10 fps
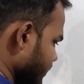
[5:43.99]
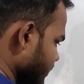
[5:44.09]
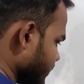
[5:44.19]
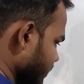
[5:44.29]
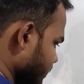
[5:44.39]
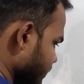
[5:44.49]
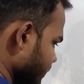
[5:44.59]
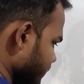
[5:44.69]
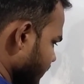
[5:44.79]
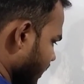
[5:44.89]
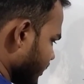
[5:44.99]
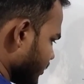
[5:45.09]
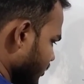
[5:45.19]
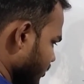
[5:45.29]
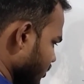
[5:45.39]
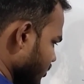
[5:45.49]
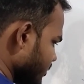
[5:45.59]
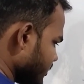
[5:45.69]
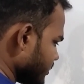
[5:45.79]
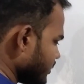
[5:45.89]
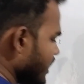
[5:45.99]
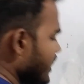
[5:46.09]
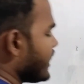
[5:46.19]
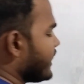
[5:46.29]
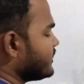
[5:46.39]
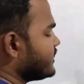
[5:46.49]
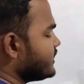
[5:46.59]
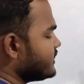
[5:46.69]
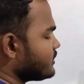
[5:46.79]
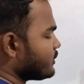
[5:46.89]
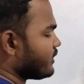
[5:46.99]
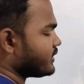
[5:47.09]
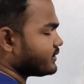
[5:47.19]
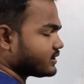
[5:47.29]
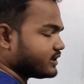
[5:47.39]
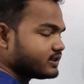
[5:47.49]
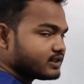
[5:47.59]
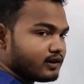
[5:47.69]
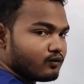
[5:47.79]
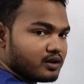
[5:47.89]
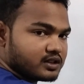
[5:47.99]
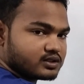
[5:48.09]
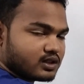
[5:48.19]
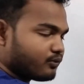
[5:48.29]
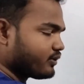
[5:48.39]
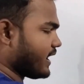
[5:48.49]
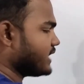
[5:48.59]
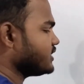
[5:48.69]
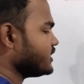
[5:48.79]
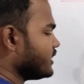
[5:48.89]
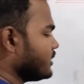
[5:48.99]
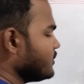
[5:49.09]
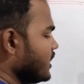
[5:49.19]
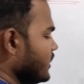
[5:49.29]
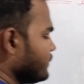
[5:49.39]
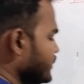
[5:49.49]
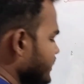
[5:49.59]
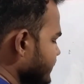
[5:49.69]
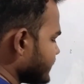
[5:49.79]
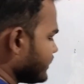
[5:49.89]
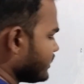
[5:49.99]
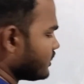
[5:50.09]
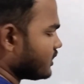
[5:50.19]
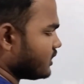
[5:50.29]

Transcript: These structures are close, and there is whenever there is an influx of calcium, these